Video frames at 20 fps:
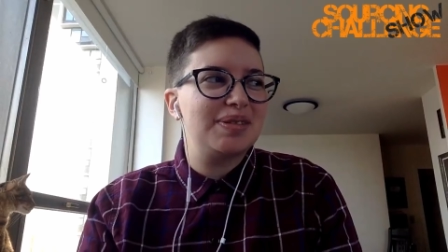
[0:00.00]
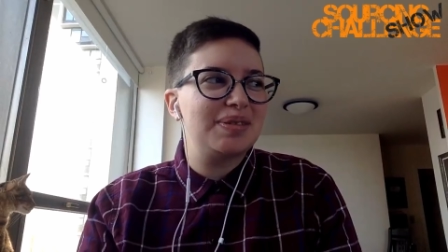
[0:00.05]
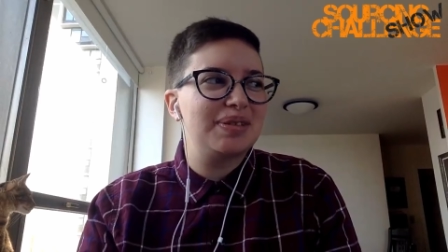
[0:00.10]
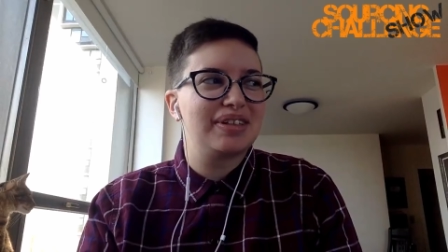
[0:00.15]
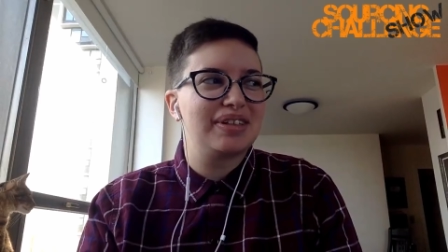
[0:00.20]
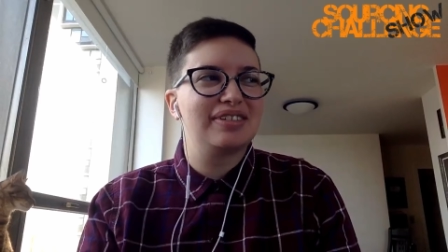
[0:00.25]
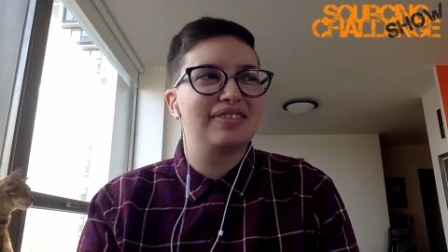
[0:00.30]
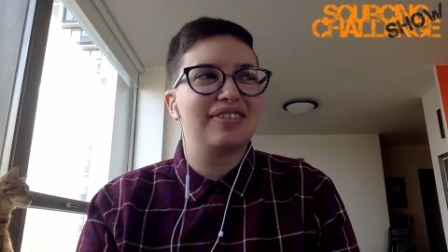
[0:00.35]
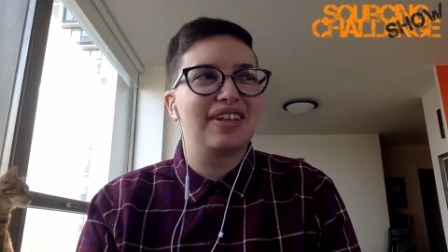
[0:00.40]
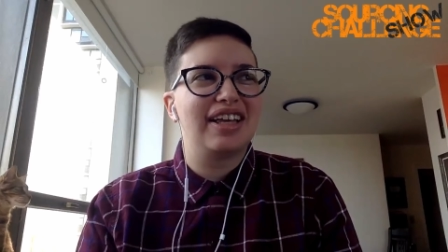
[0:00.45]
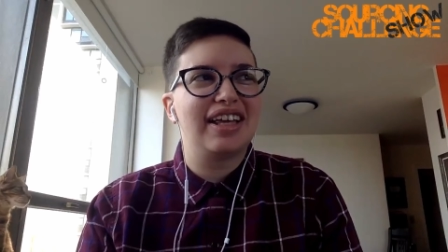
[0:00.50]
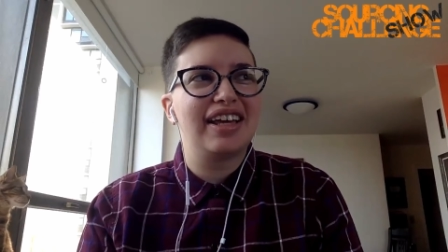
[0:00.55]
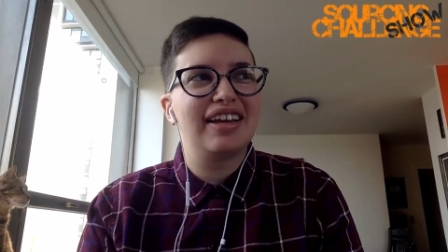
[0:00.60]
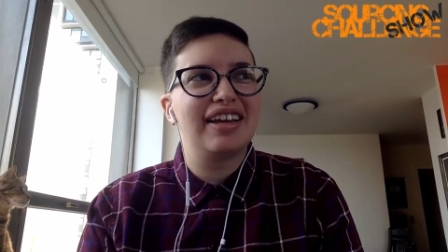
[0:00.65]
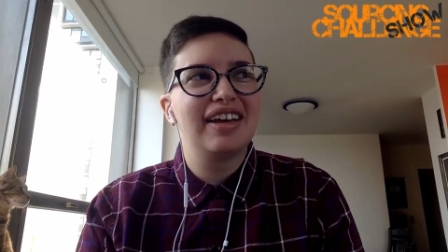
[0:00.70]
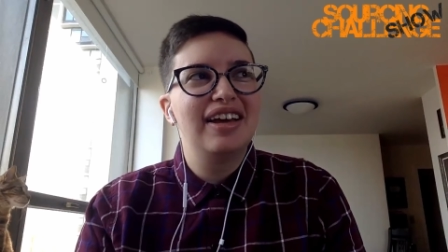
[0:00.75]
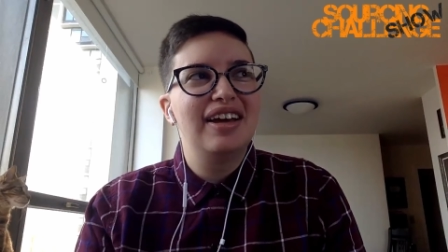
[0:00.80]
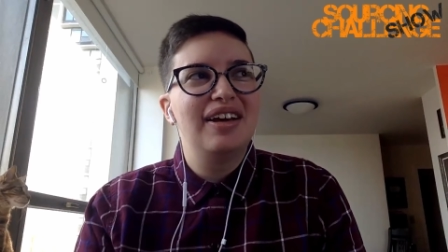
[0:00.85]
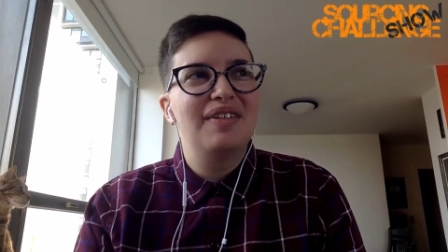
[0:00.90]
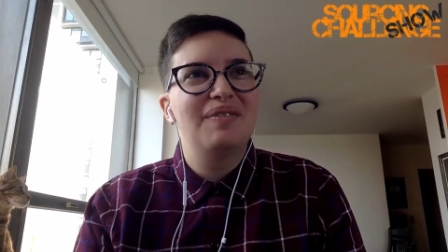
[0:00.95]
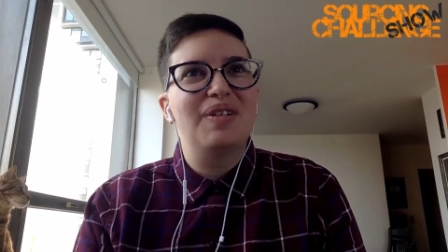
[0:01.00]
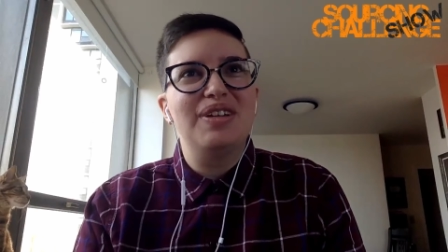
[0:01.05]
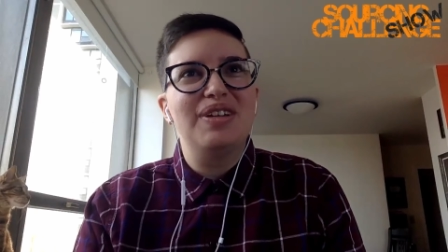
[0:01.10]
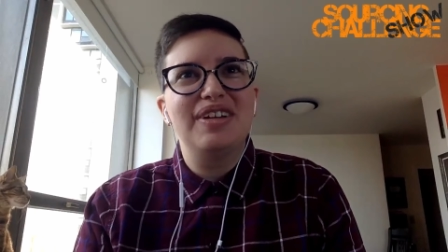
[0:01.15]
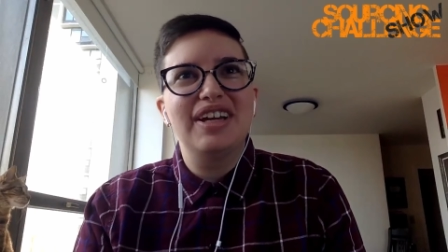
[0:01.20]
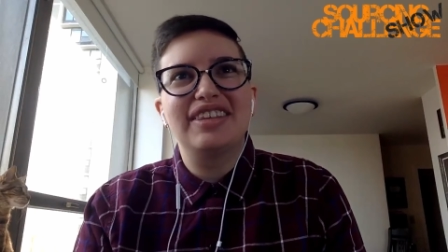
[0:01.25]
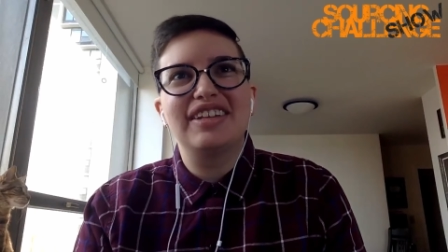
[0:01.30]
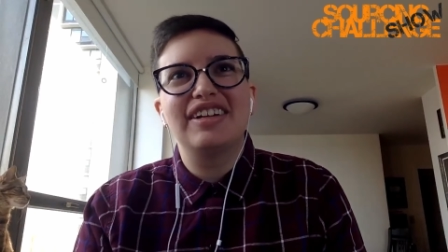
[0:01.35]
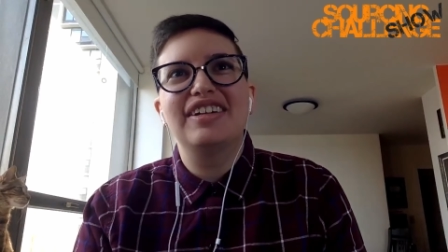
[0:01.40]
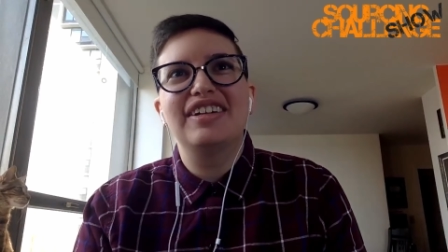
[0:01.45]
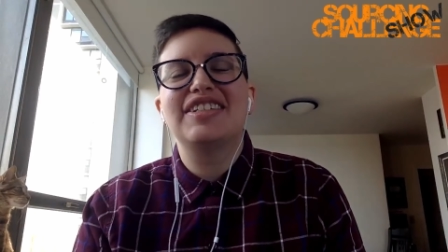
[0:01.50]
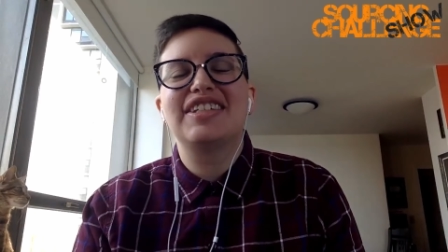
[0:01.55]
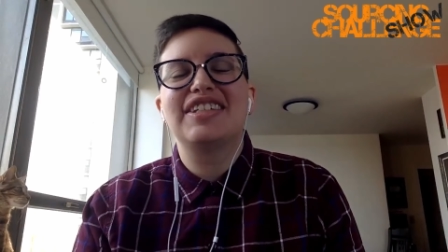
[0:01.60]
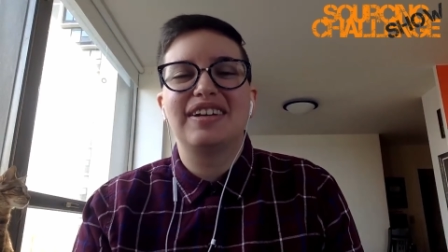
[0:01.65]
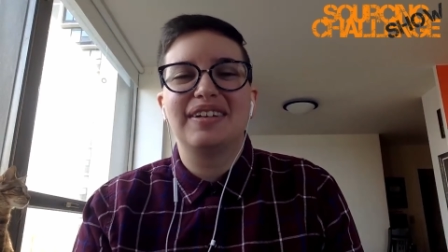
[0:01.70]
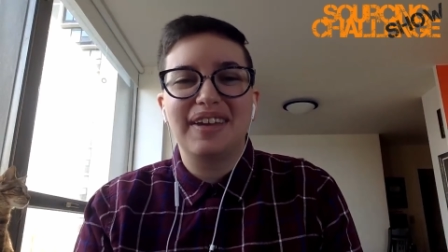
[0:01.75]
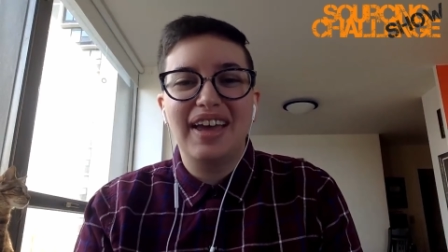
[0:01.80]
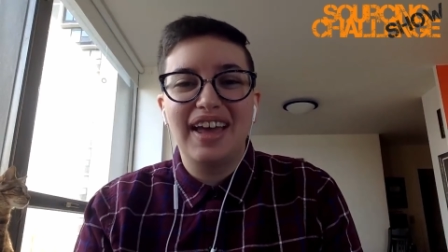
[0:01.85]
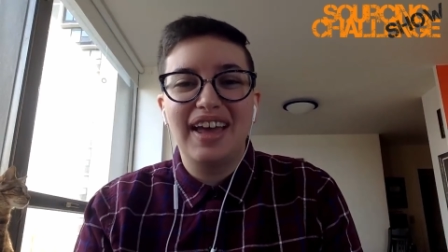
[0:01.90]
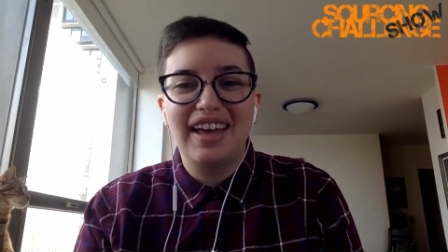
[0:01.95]
It's just sort of like, when you get there,
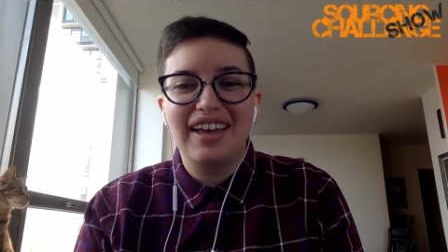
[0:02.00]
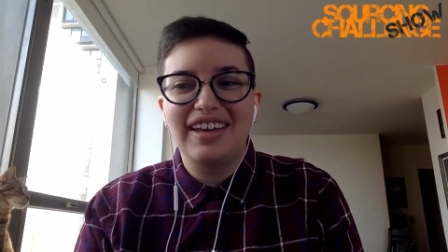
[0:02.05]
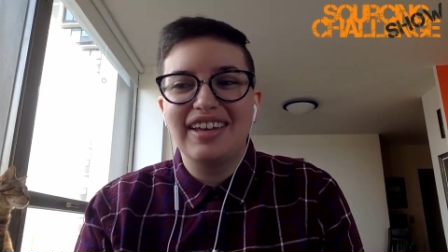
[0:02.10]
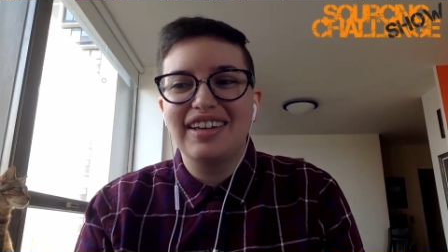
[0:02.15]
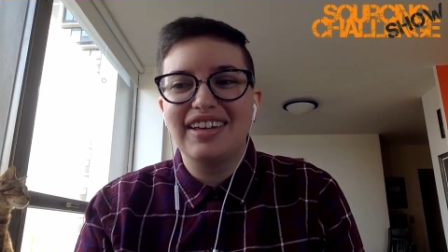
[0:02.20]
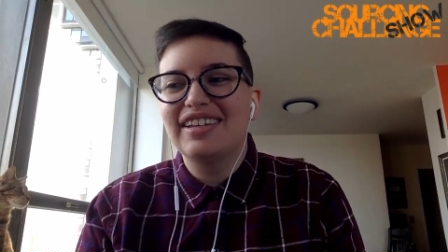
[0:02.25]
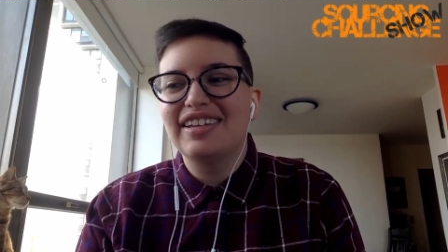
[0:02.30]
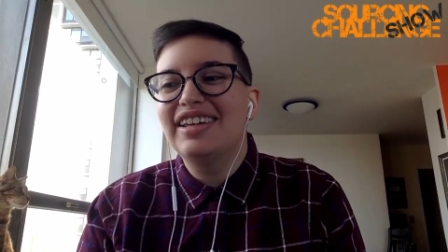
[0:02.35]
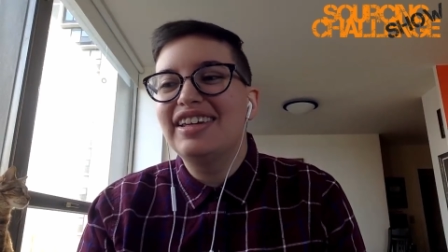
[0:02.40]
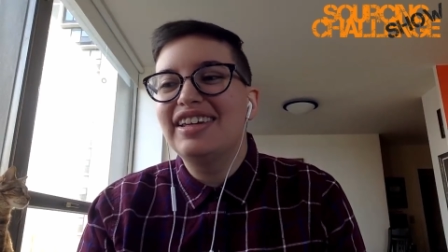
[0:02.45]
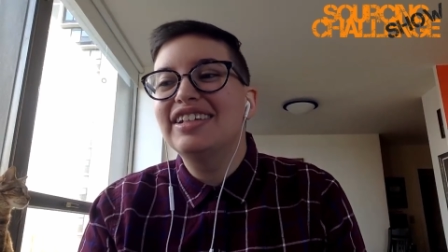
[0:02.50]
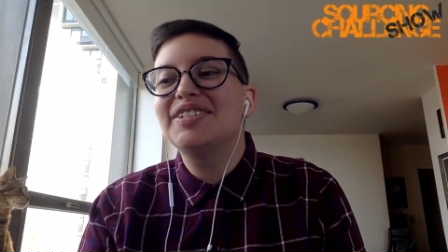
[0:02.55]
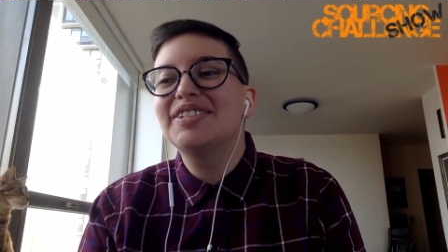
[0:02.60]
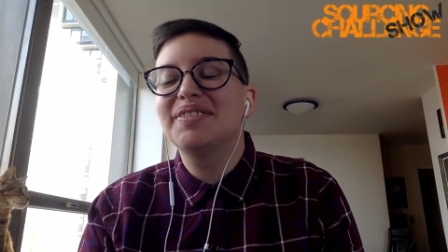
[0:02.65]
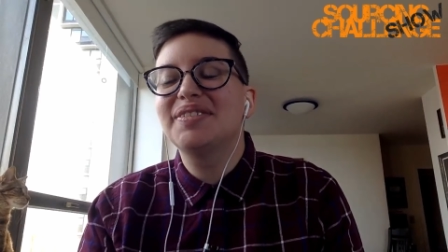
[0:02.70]
you say, okay,